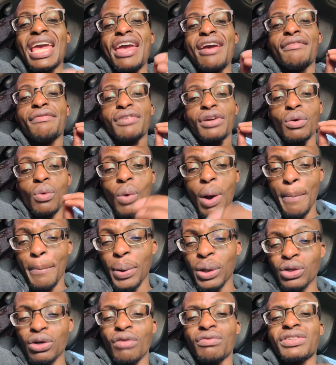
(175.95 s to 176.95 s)
every
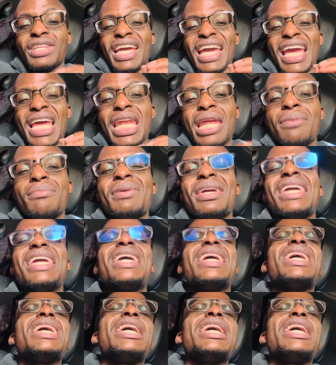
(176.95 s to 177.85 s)
weapon of the enemy